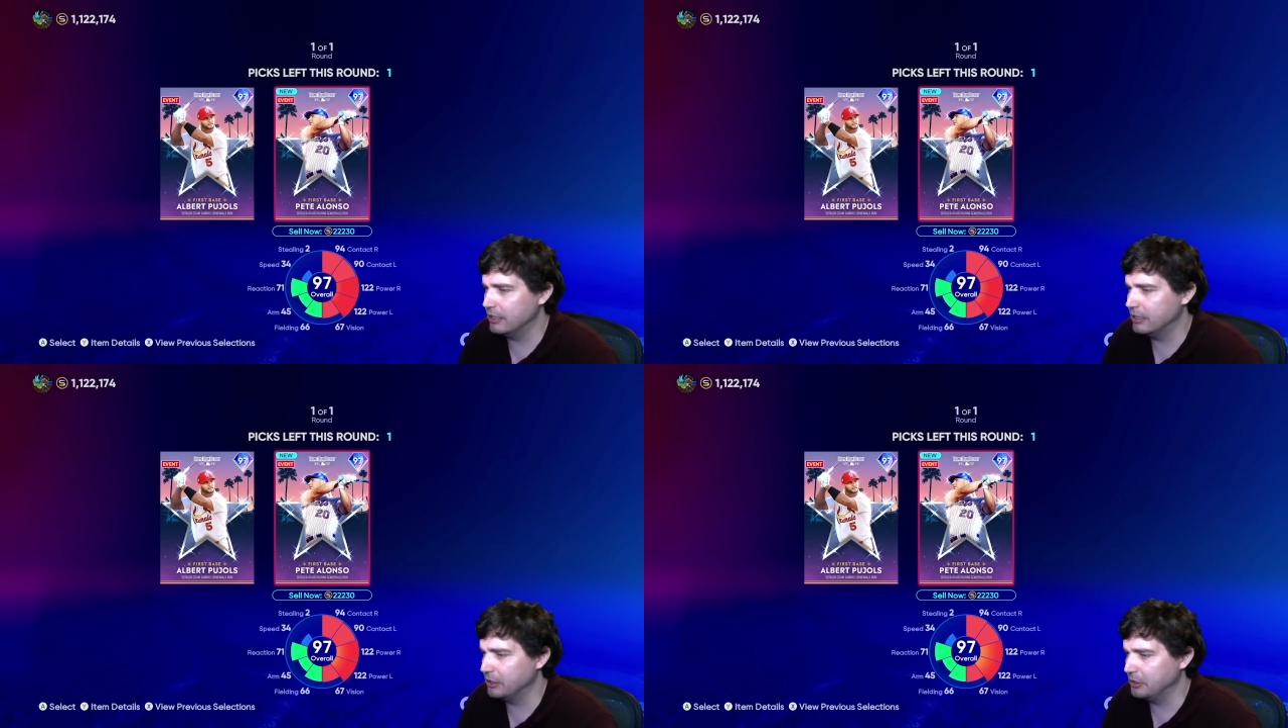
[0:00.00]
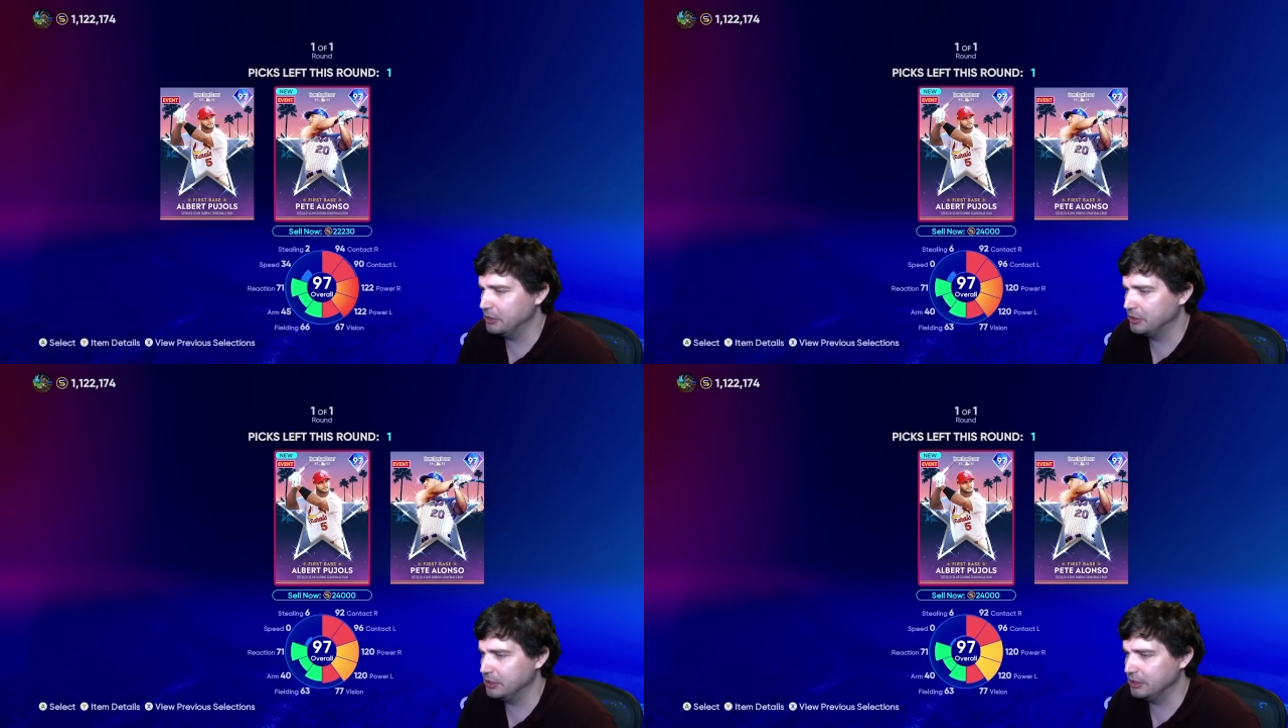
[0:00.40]

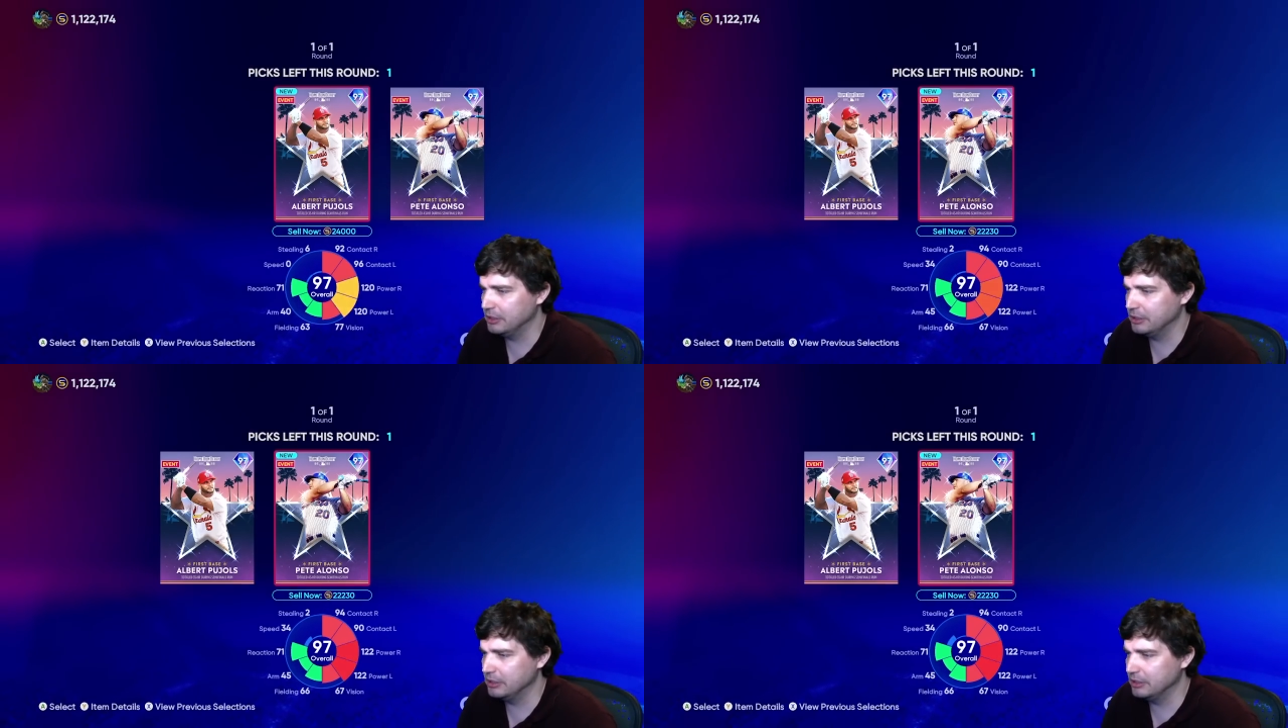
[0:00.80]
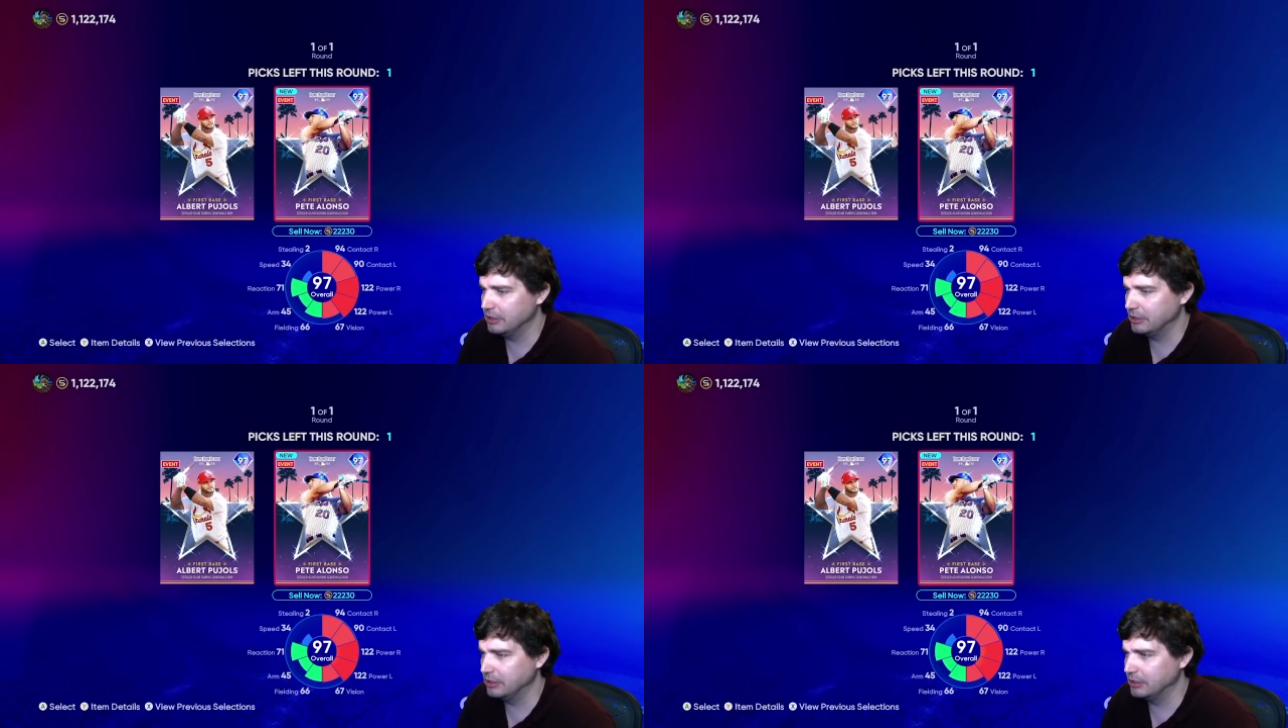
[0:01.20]

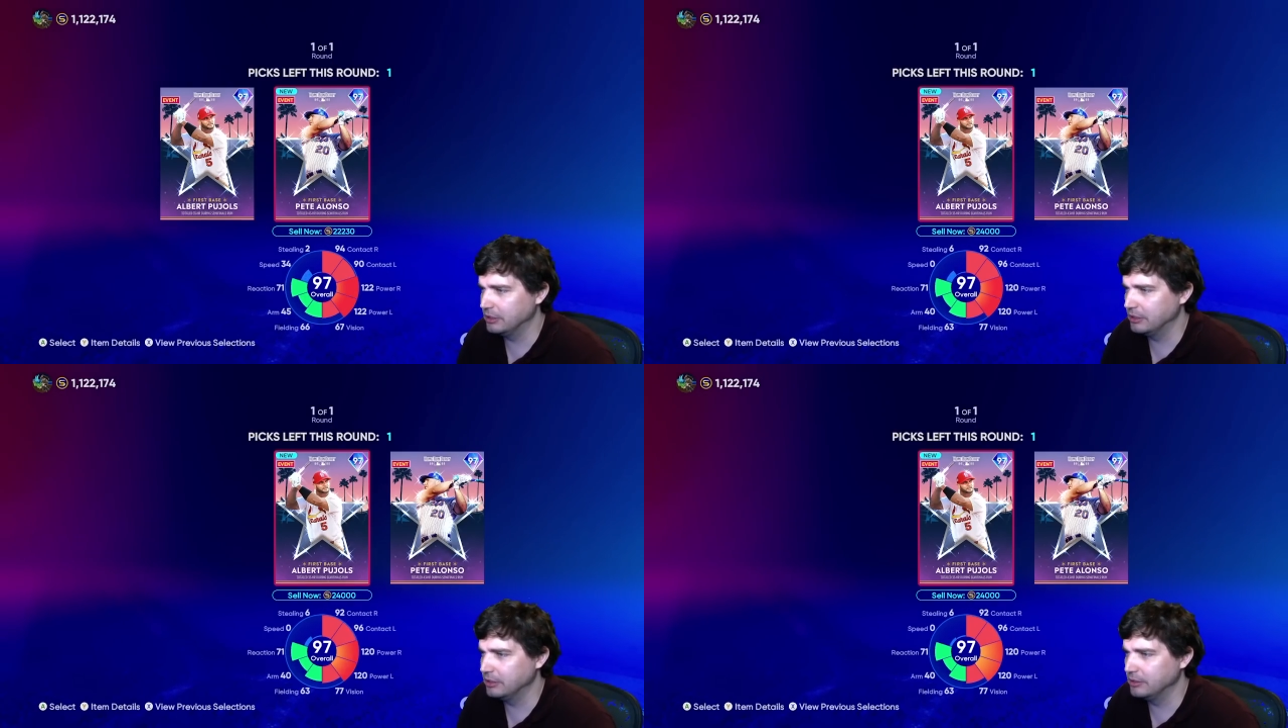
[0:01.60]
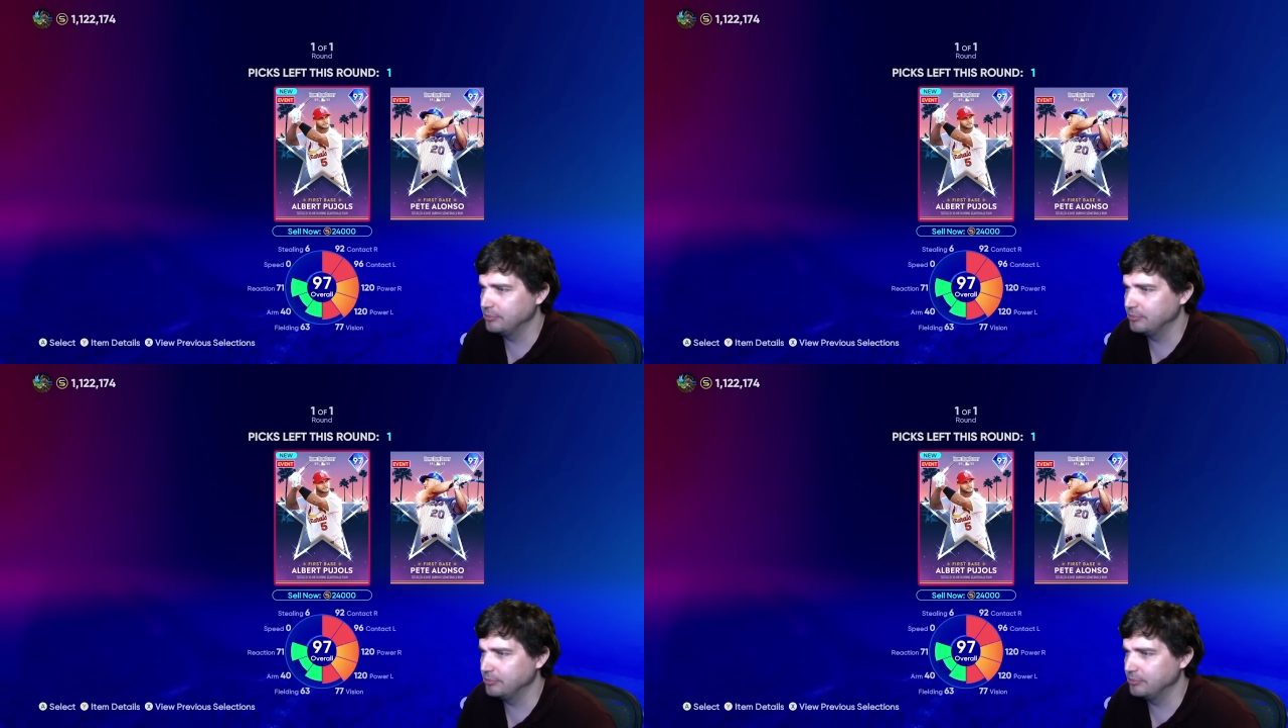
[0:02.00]
third.